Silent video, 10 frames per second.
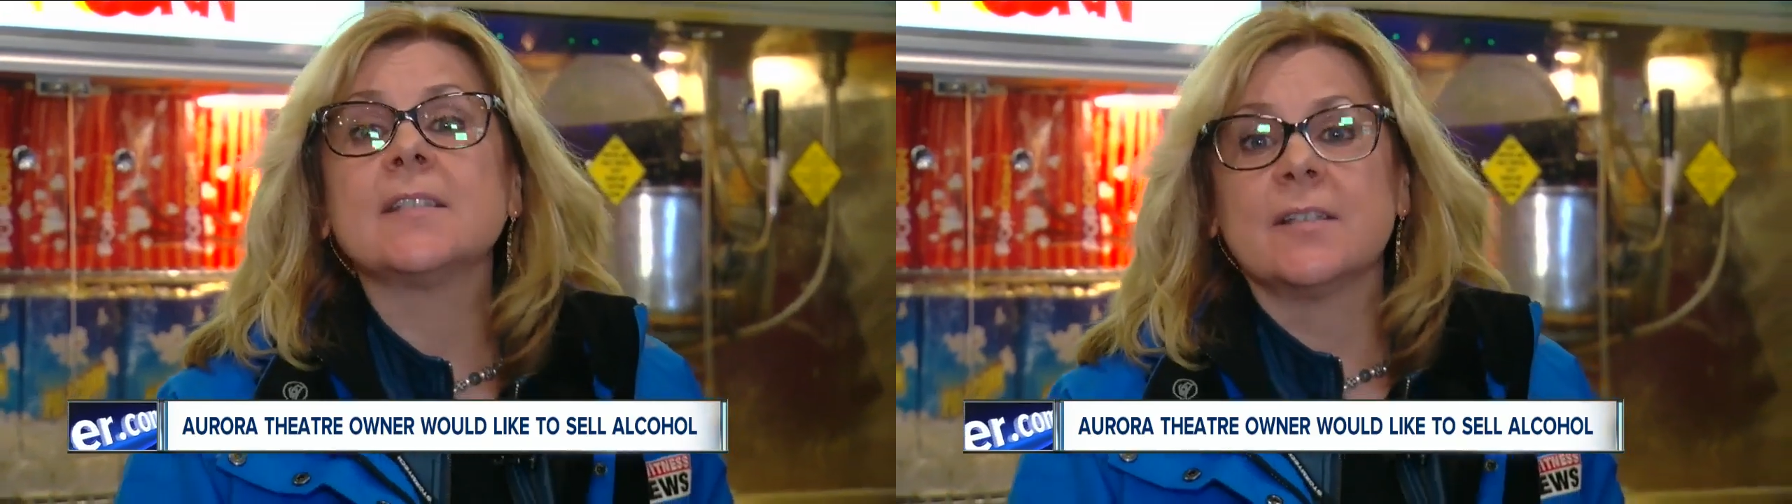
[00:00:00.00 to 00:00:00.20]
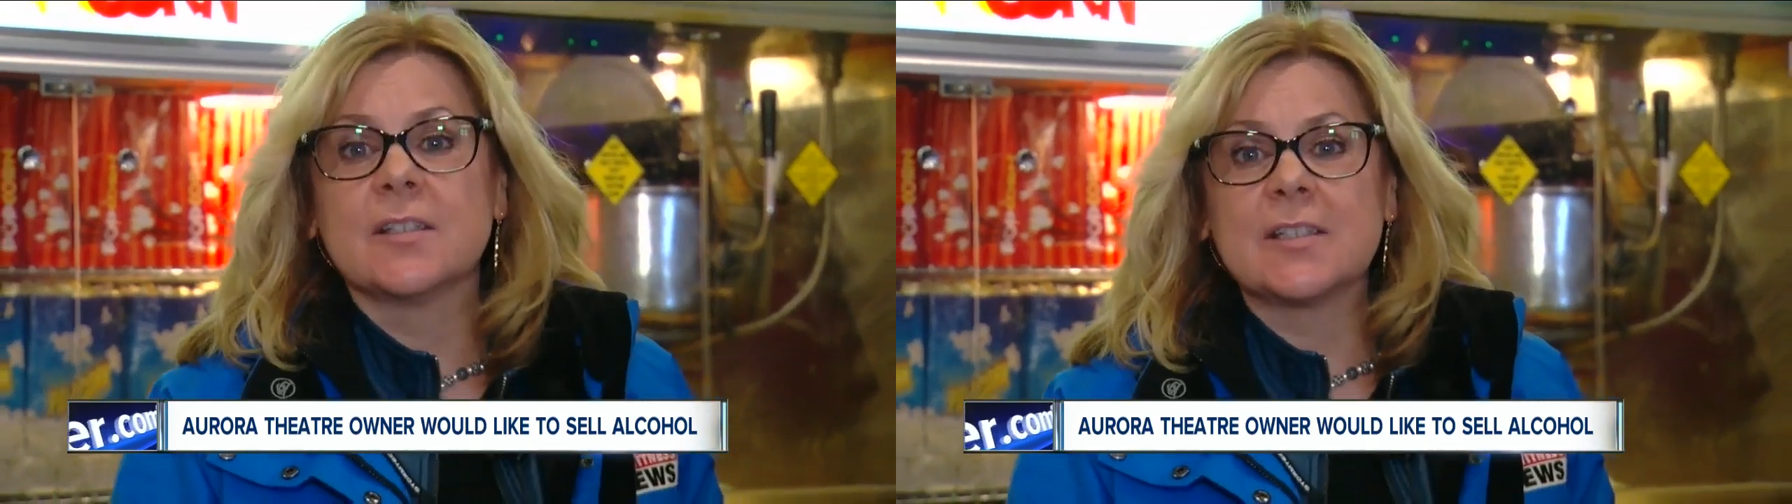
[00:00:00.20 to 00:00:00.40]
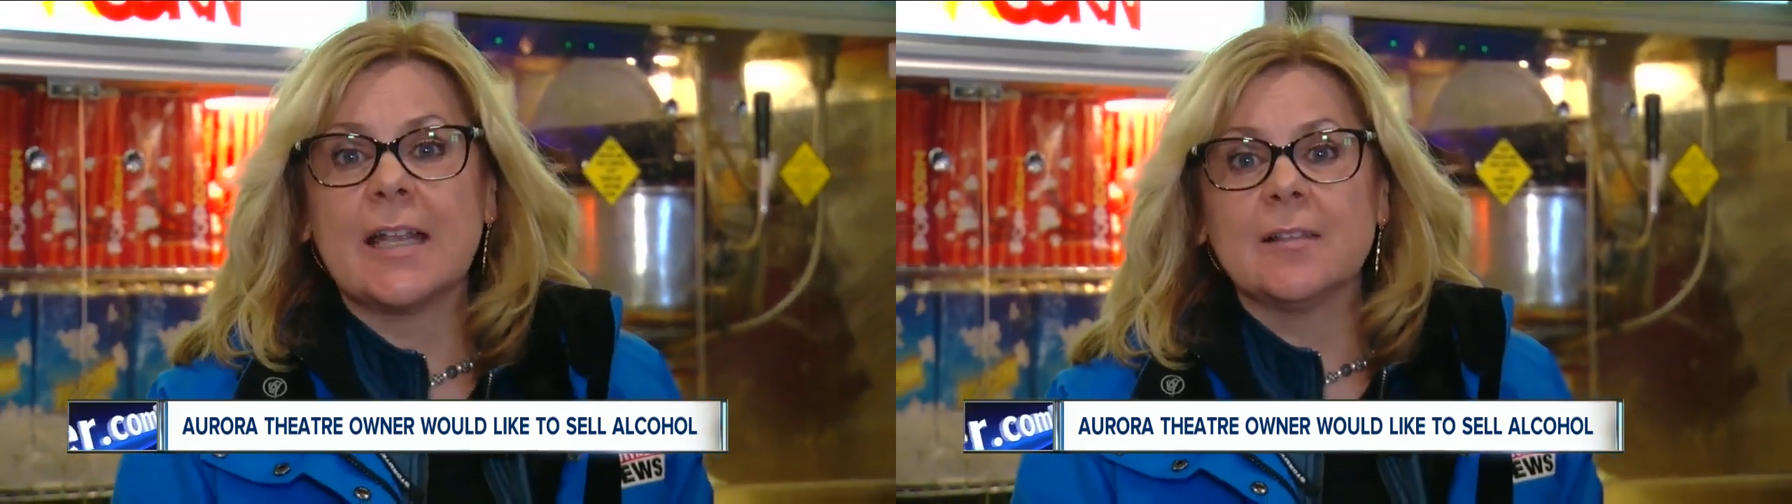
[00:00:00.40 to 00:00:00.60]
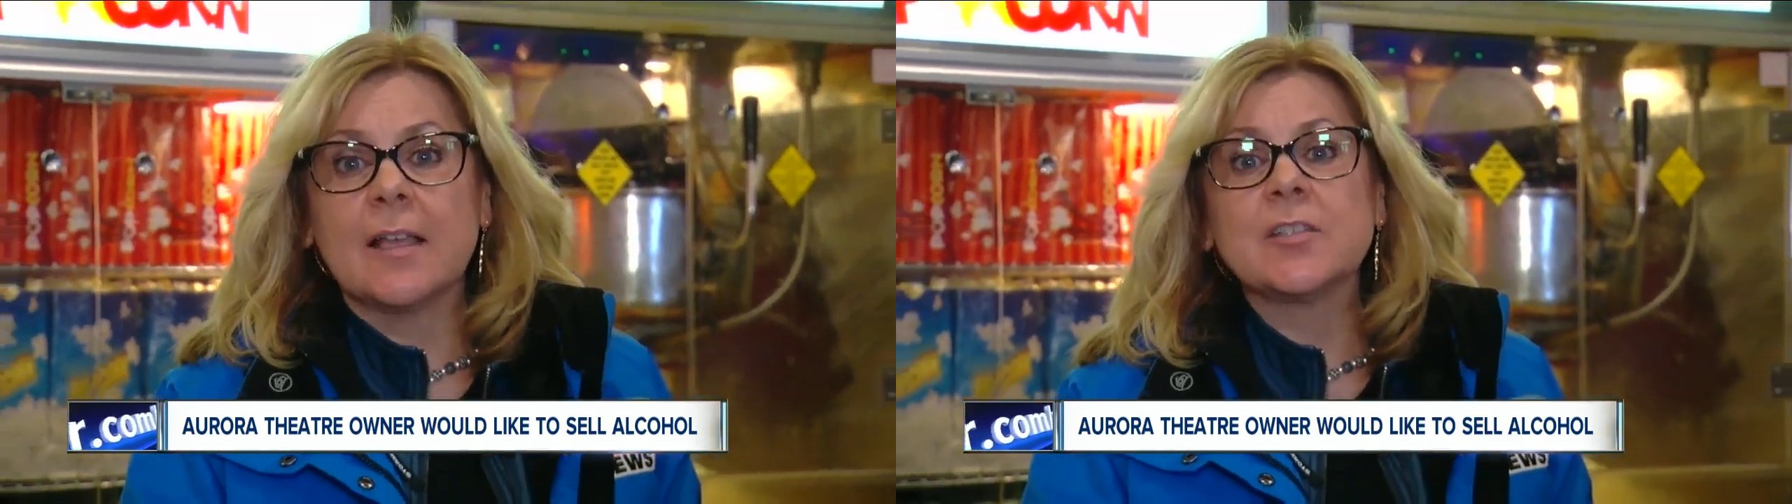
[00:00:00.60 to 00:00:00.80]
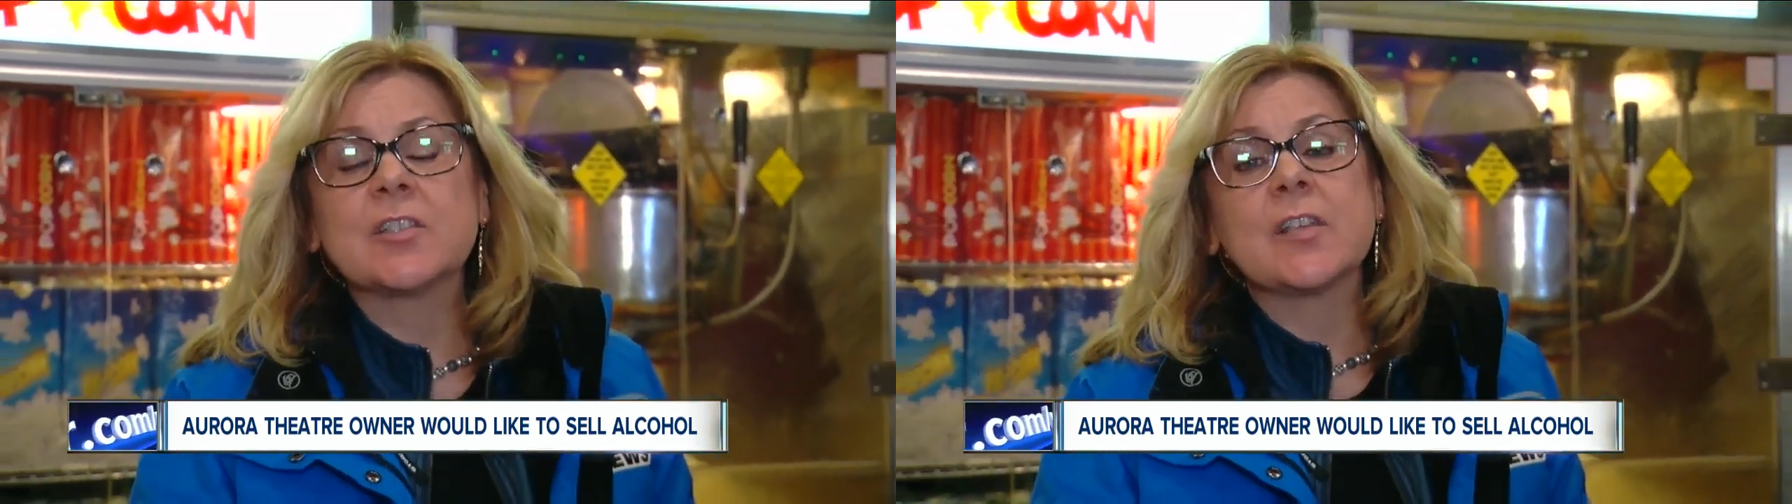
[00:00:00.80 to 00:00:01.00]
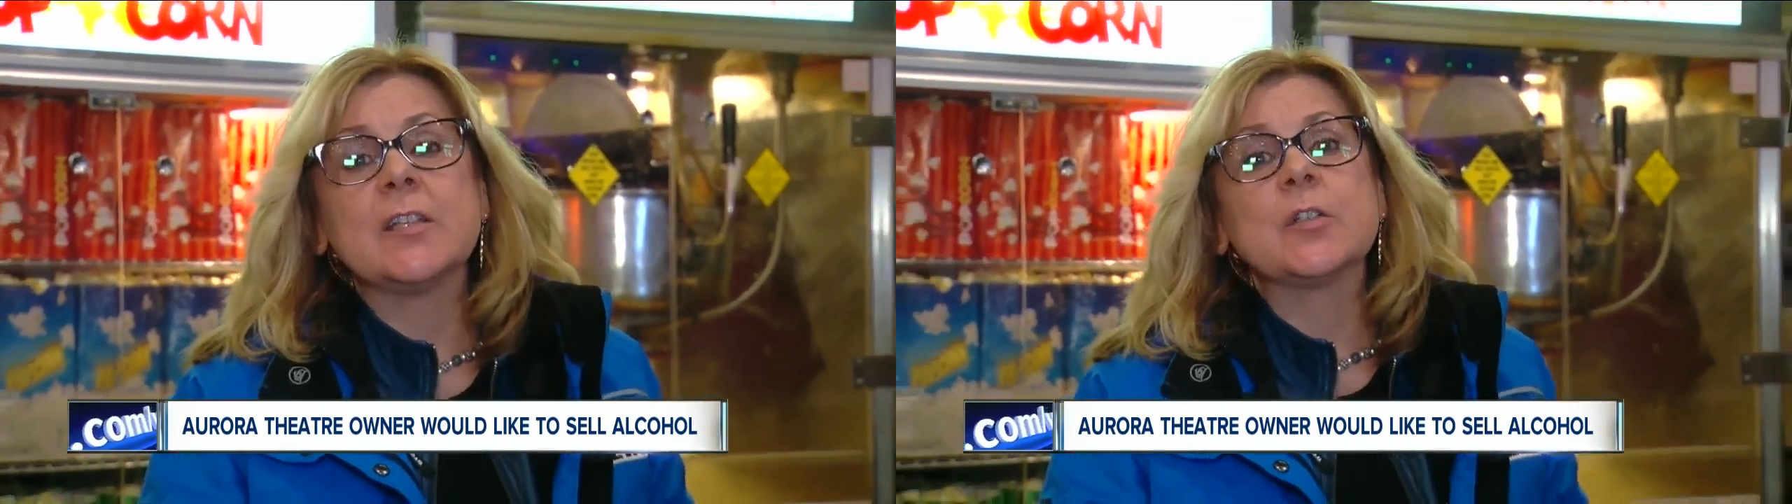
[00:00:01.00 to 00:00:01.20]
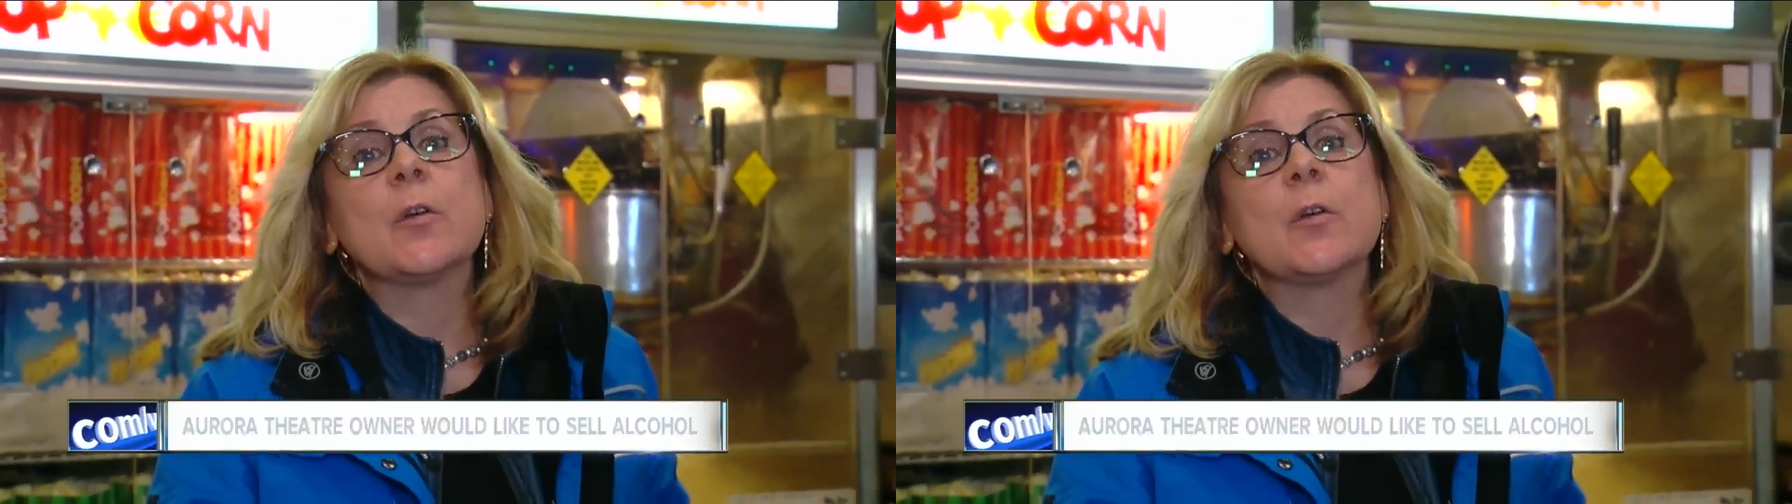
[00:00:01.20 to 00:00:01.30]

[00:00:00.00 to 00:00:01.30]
in the state legislature,